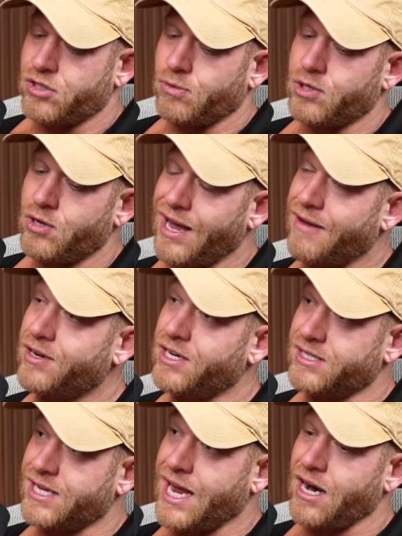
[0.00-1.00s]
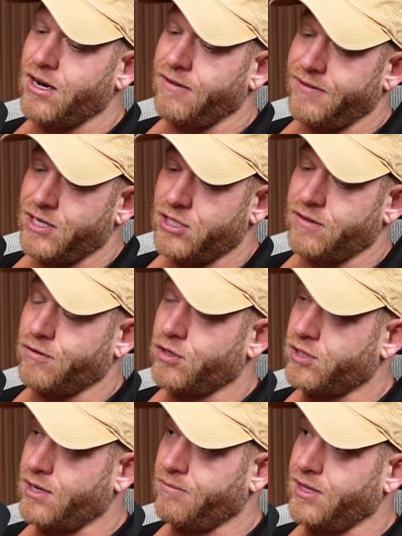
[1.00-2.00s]
so when you have a desire and a vision for
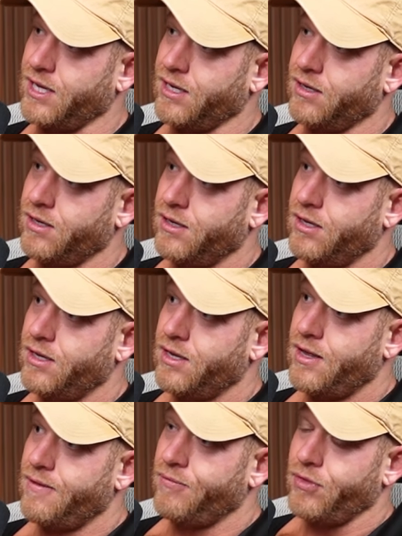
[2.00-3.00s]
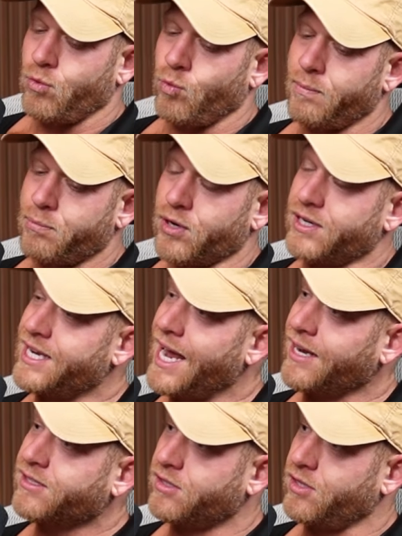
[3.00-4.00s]
something, what
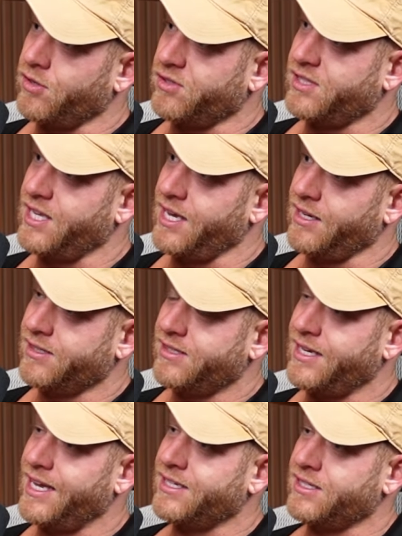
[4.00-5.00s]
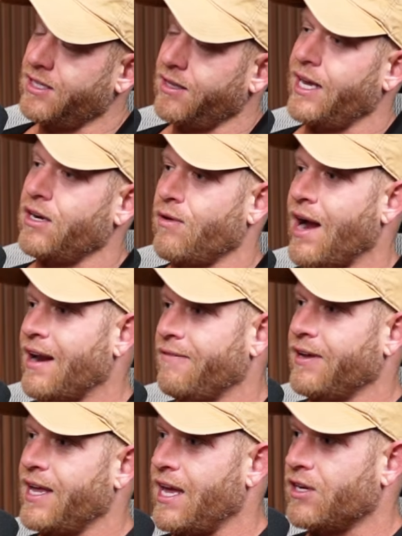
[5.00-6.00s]
protects those things is delayed
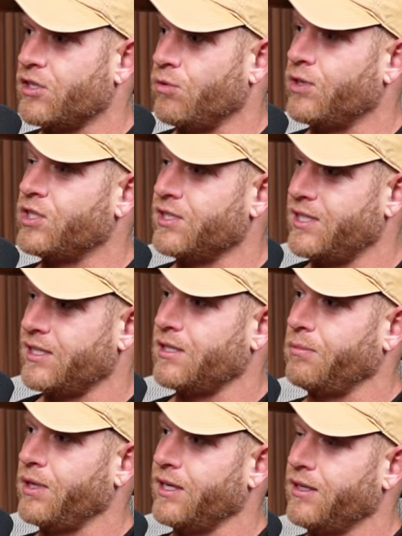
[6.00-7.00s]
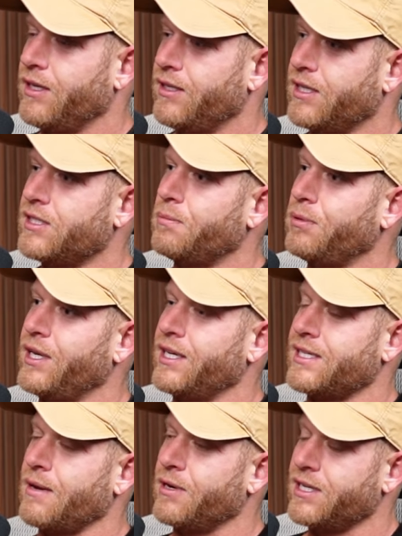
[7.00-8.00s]
gratification, which is discipline. Discipline
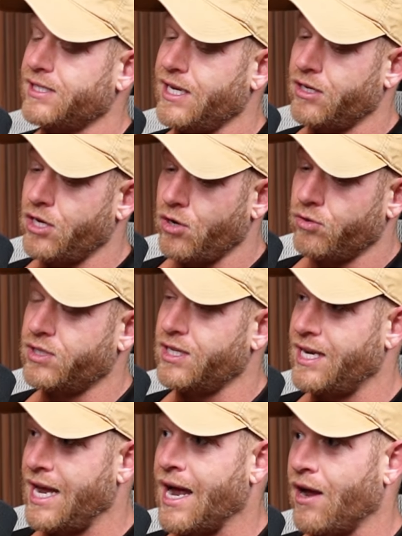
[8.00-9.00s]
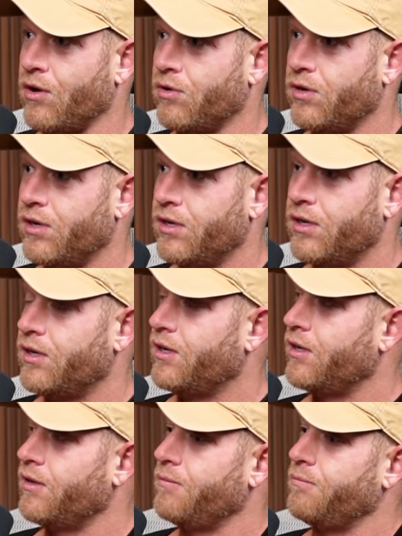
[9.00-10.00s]
is I'm going to say no to now
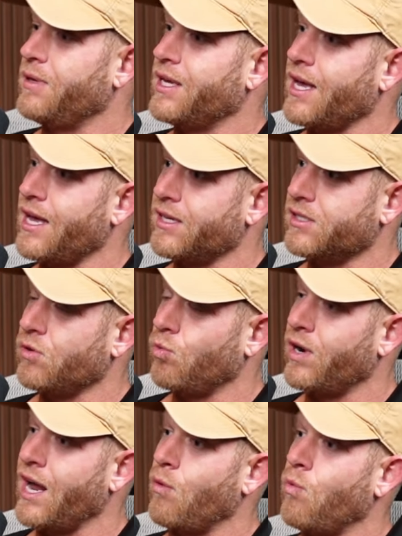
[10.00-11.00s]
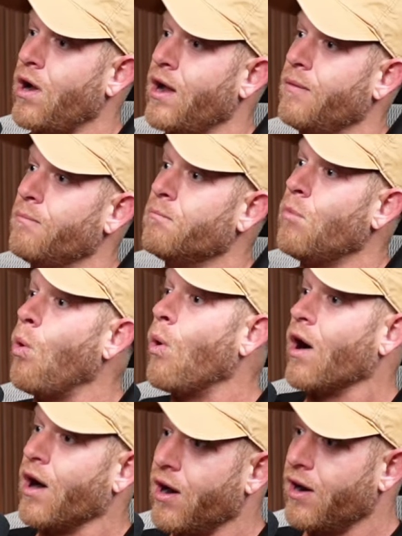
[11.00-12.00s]
because what I want
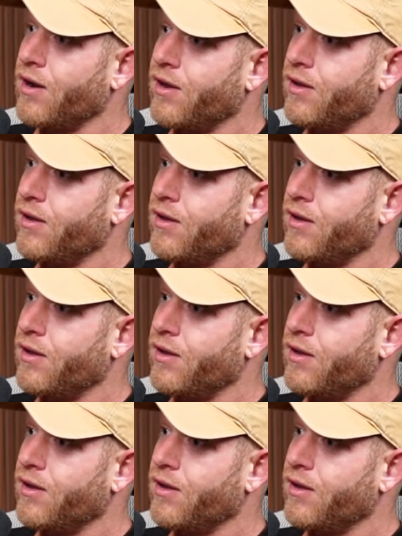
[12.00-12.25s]
more